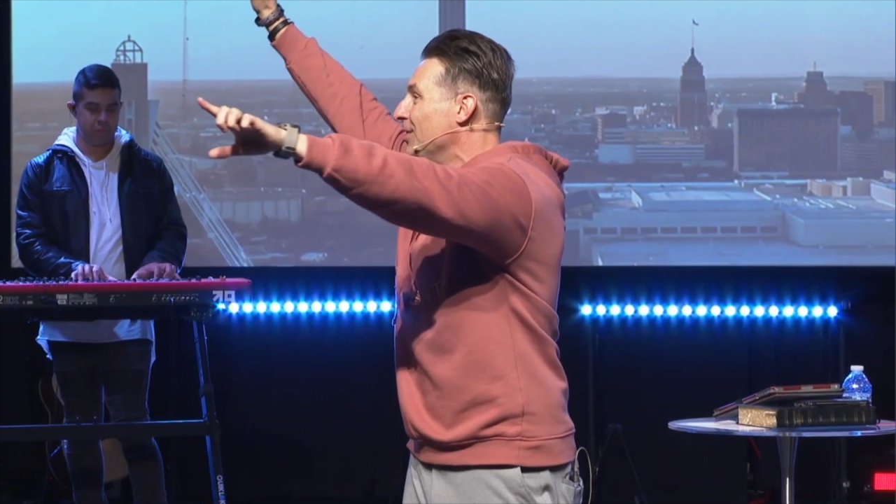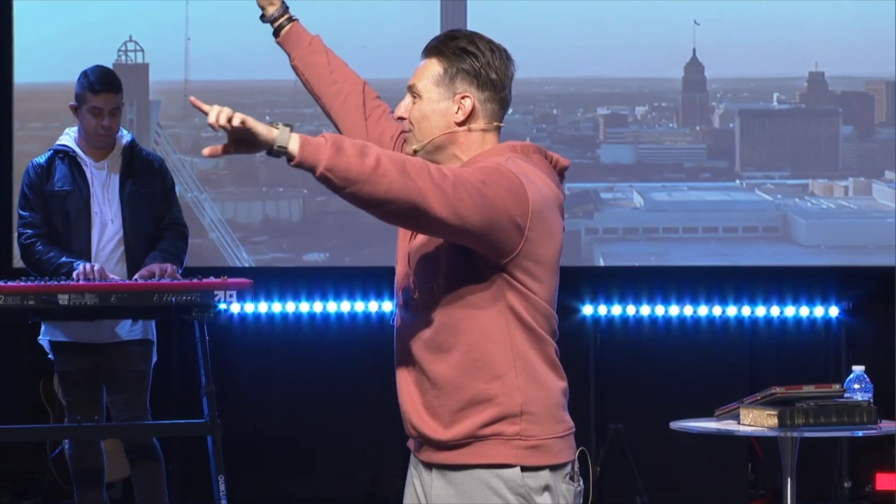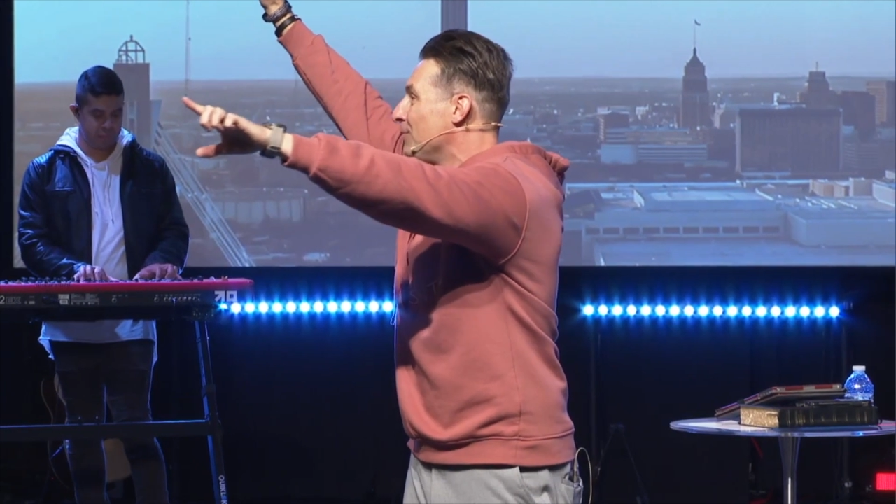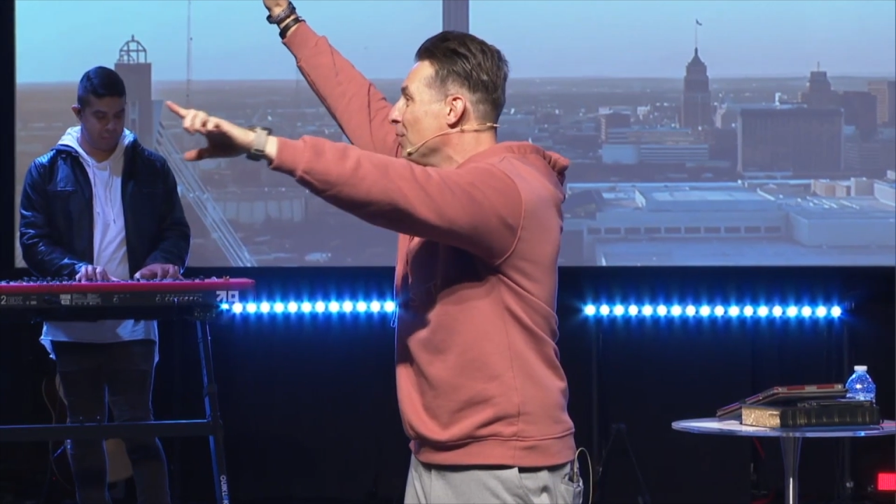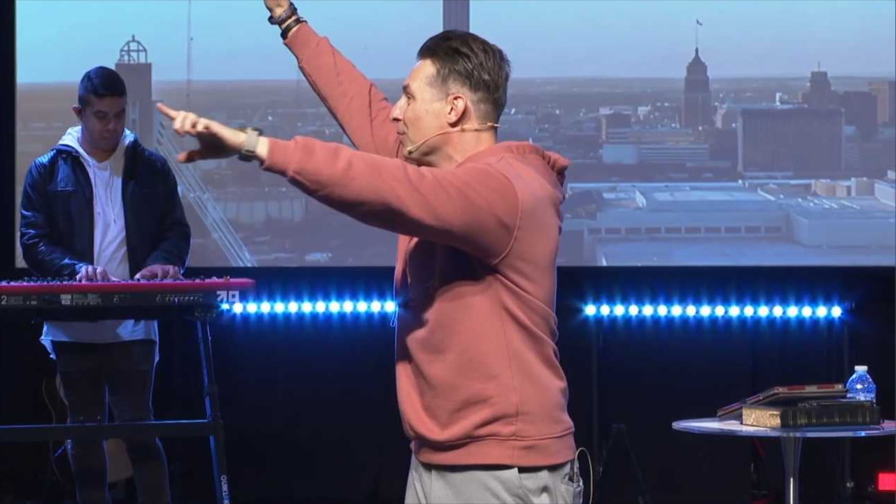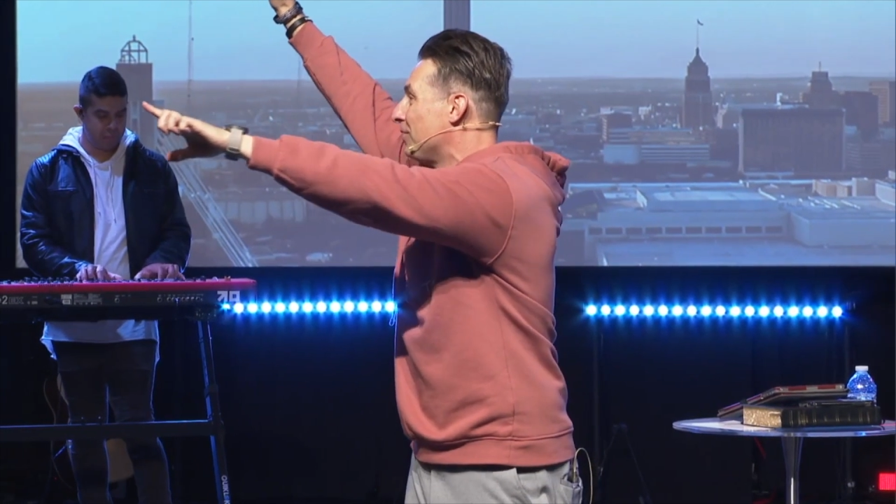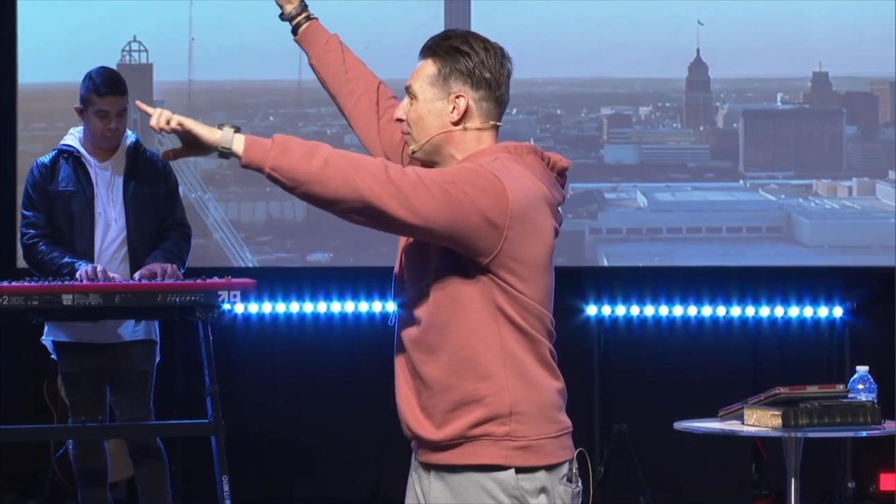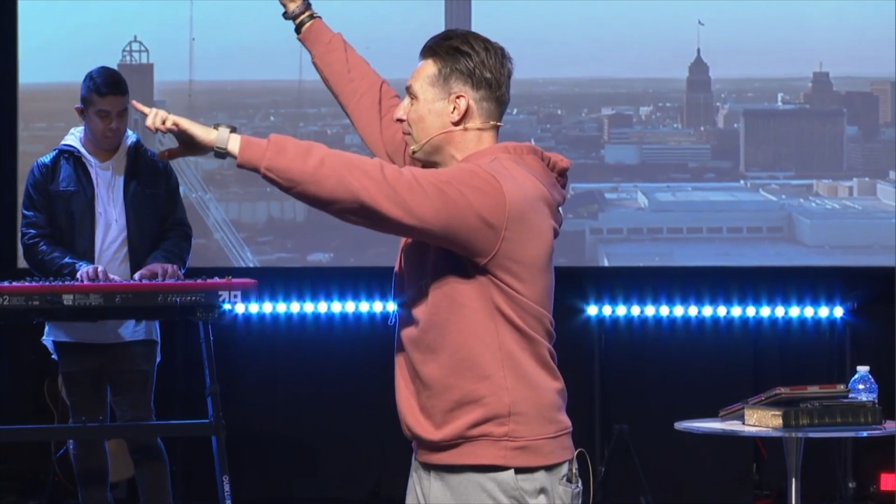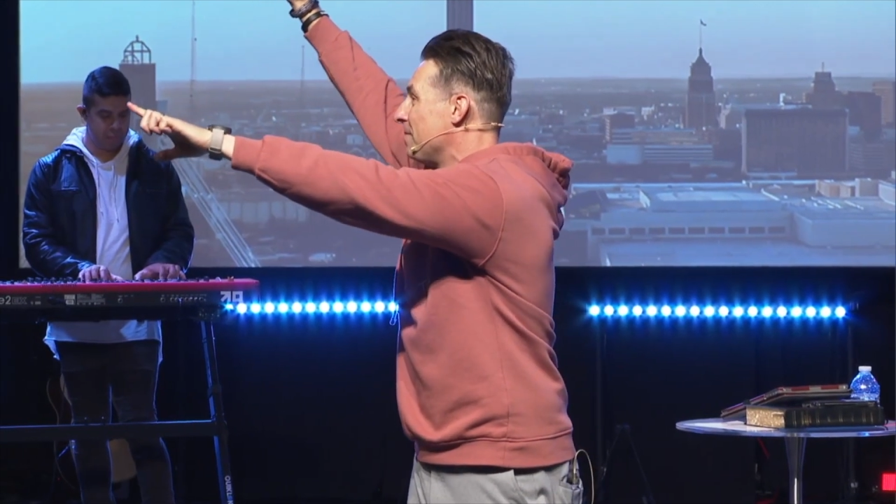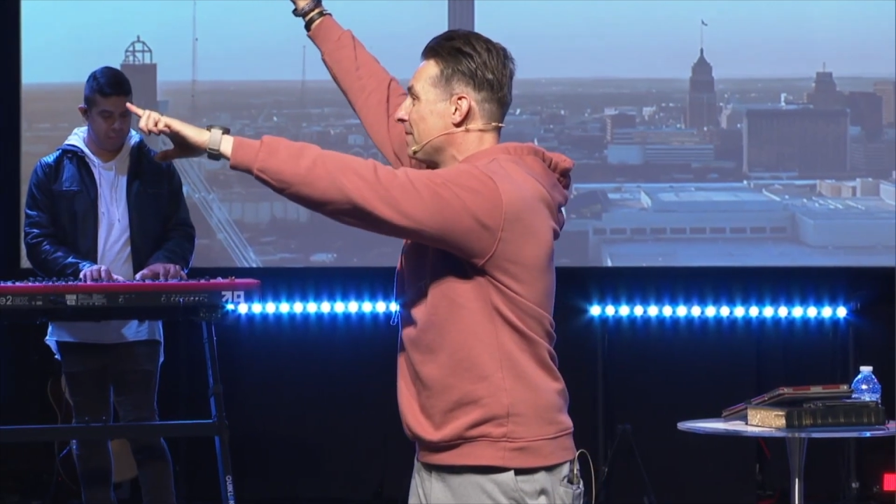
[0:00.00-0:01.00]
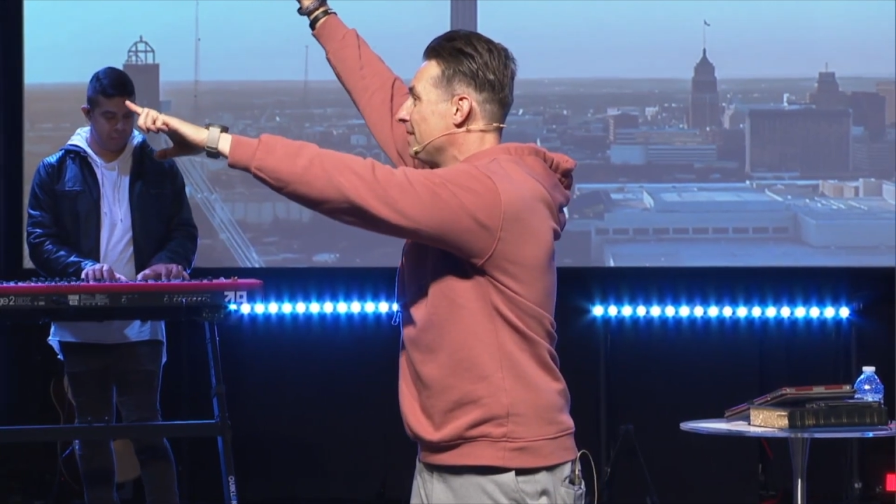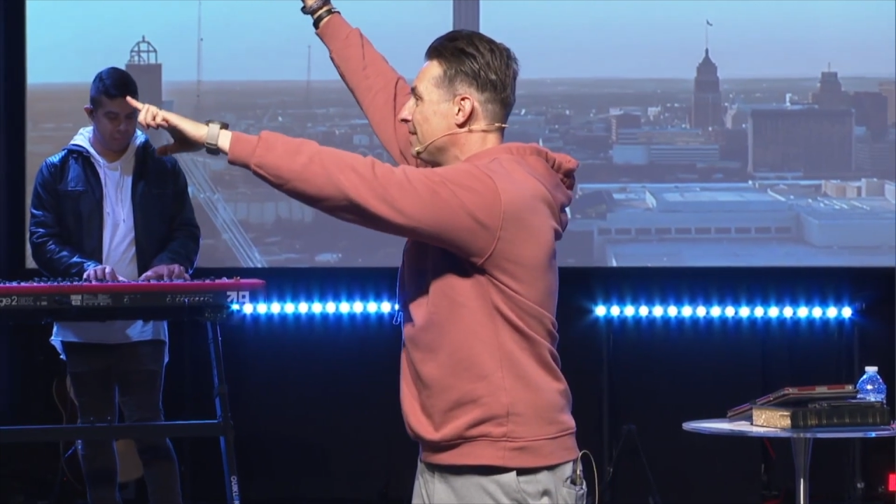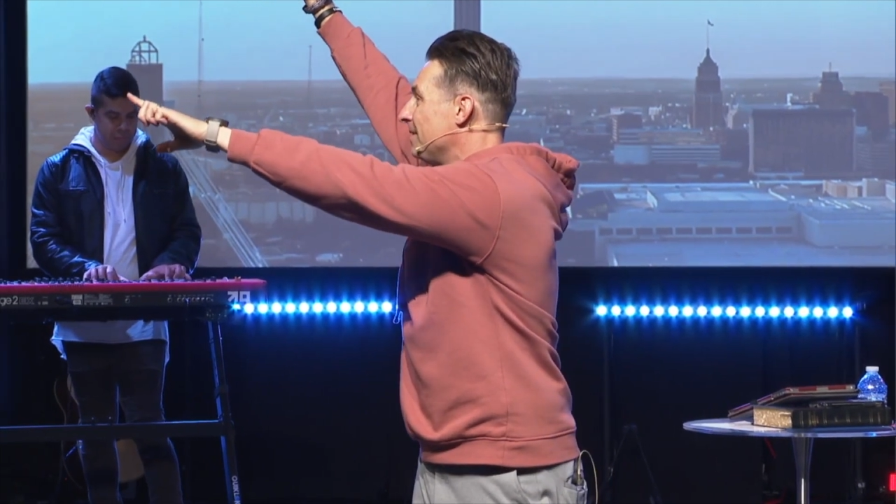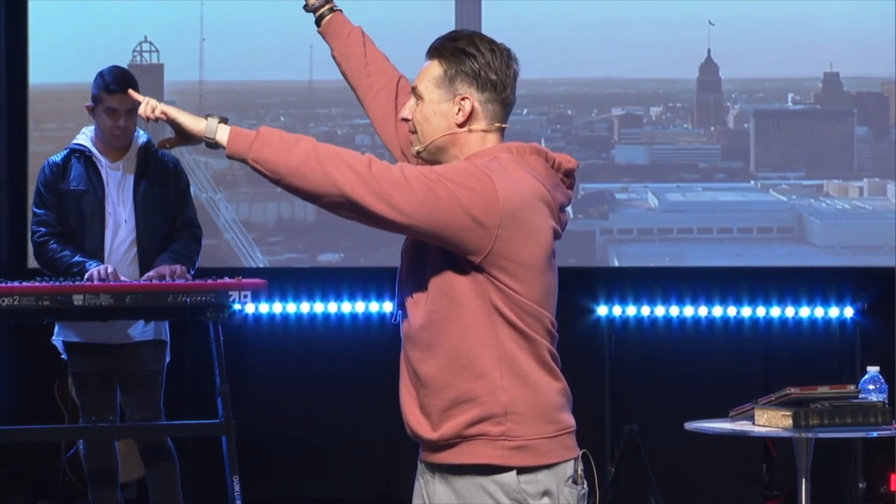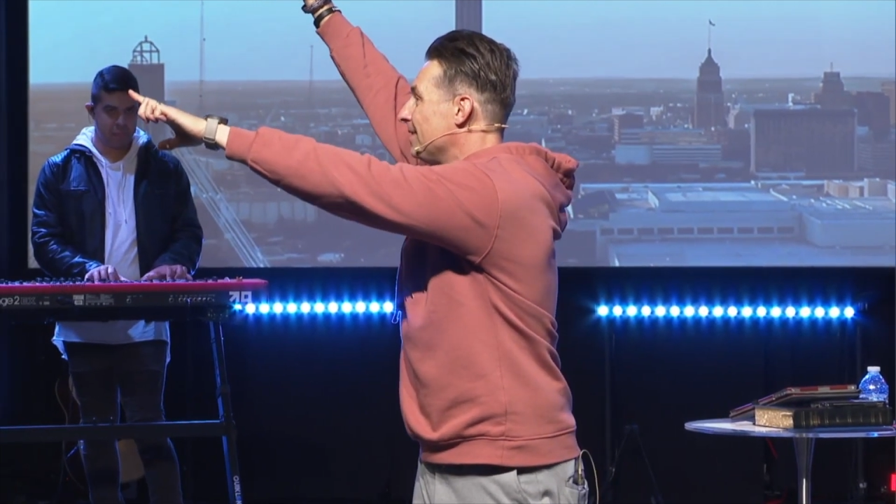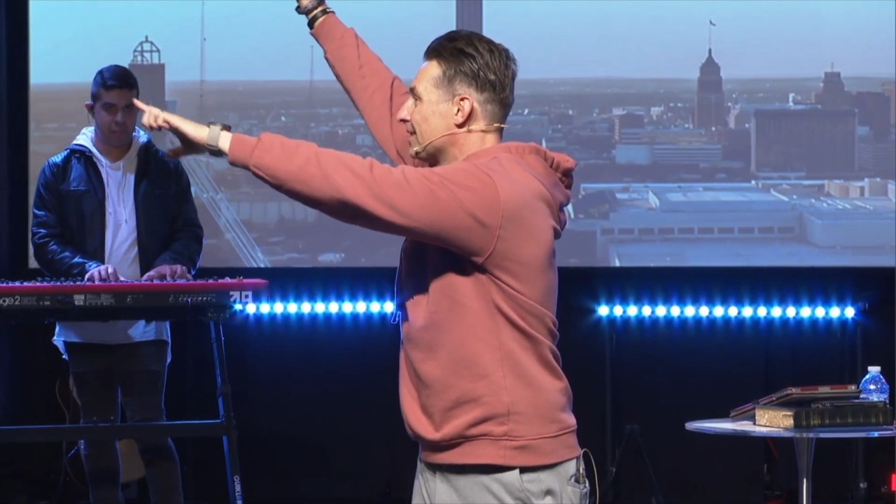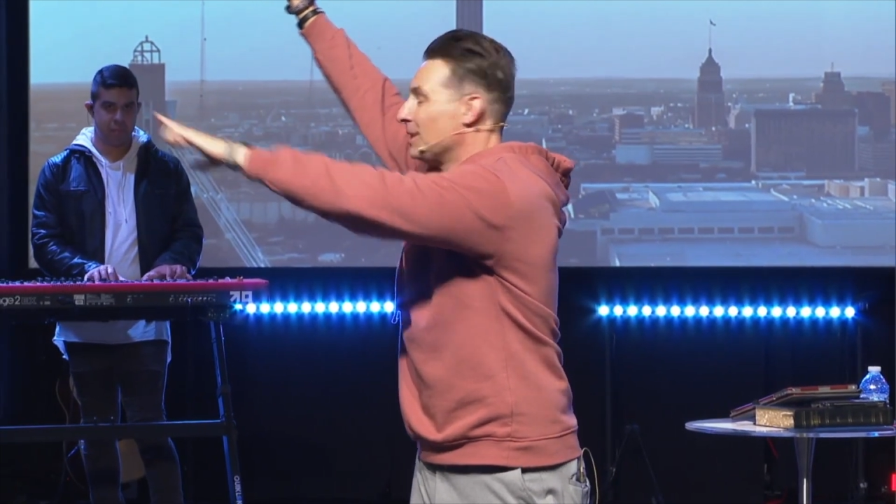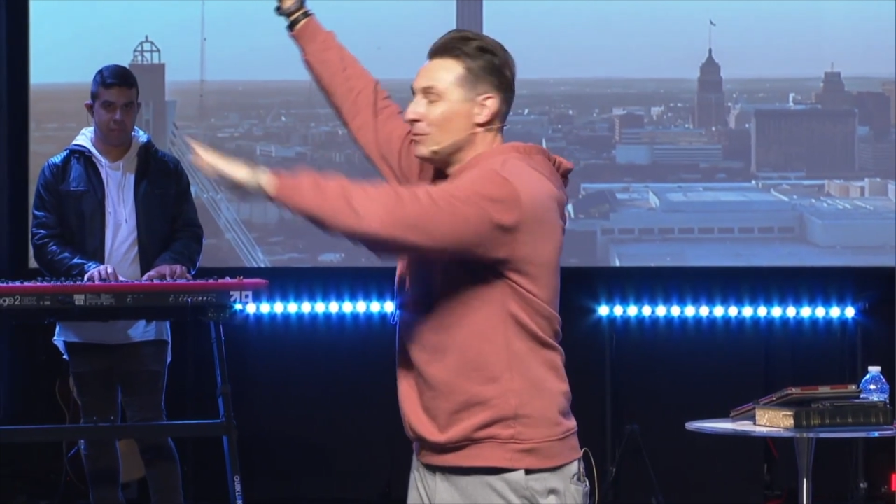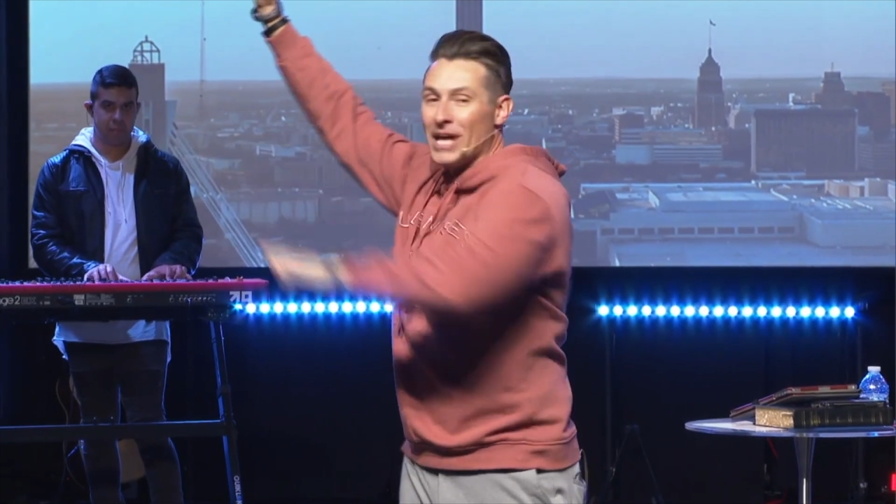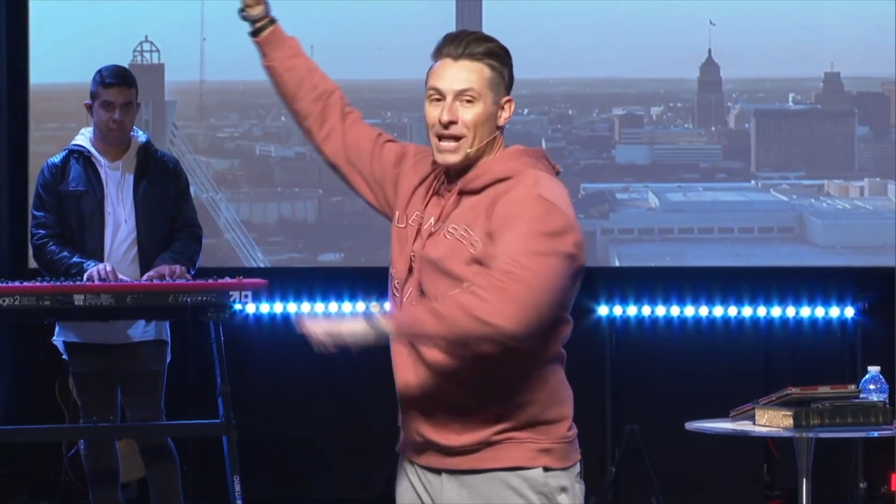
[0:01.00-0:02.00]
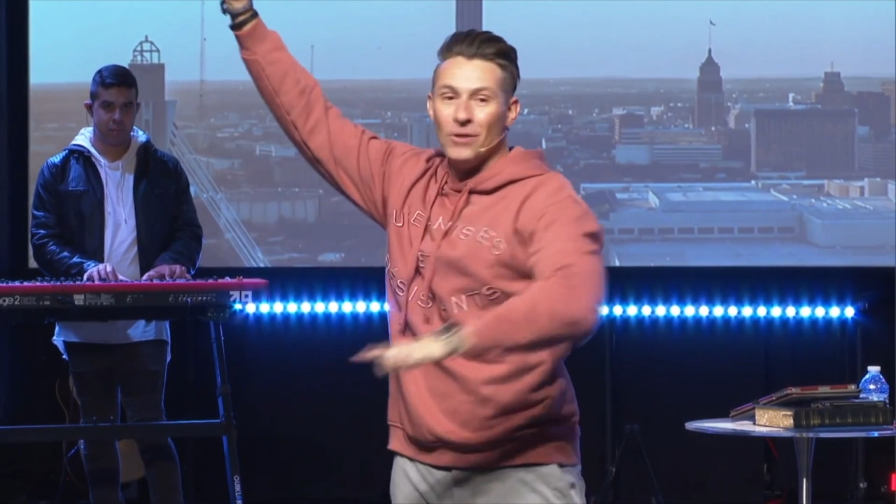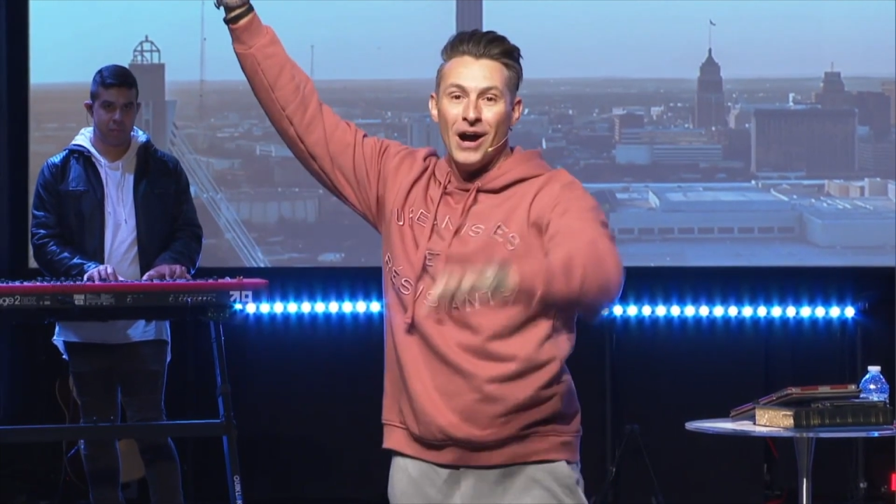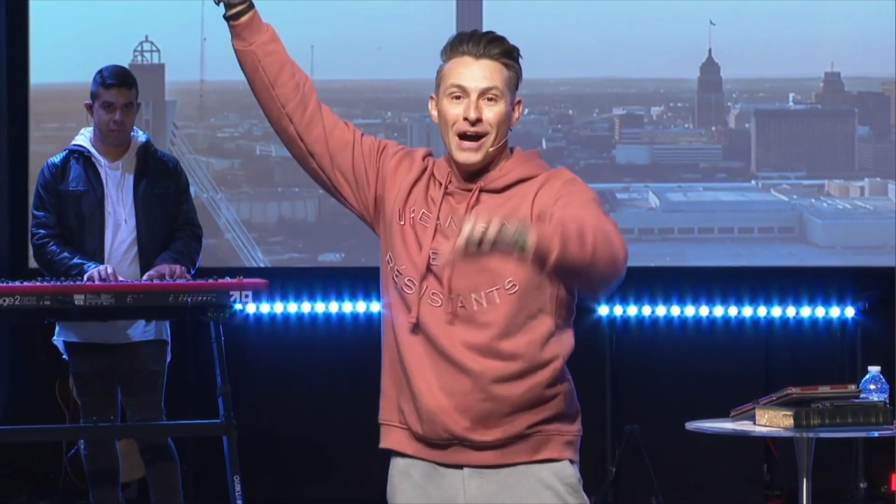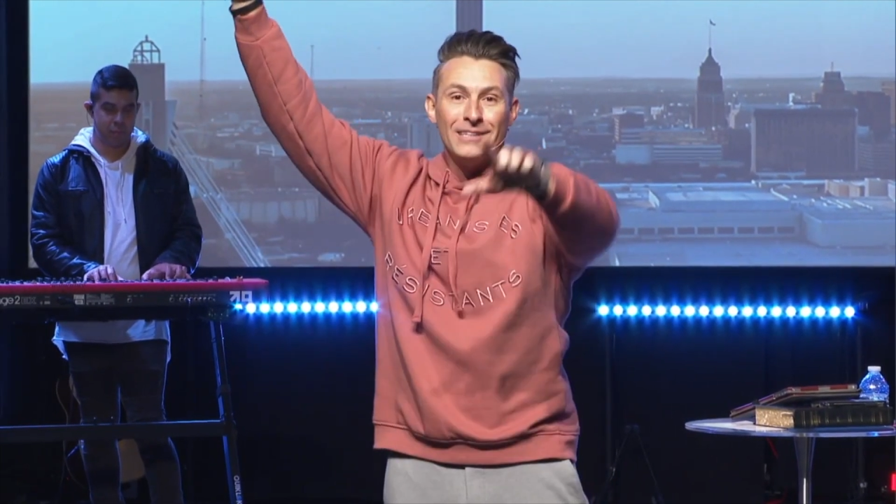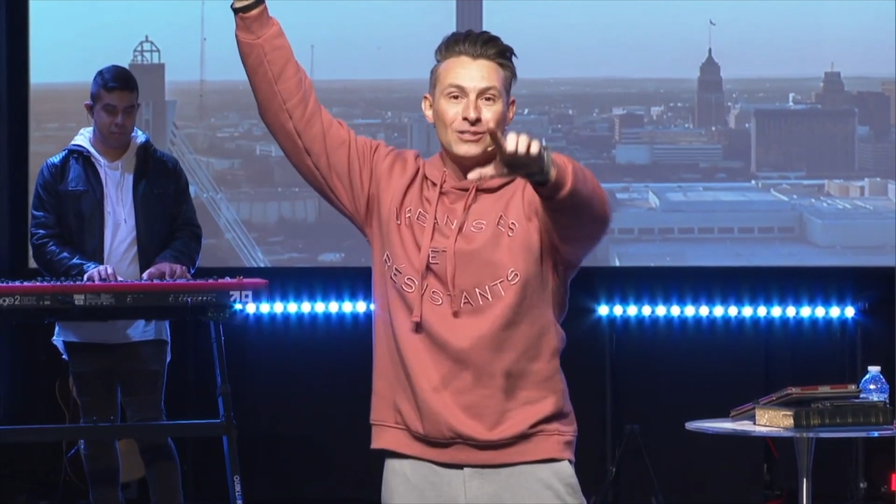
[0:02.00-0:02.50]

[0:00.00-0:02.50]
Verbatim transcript: Beautiful. Come on, Alamo Heights.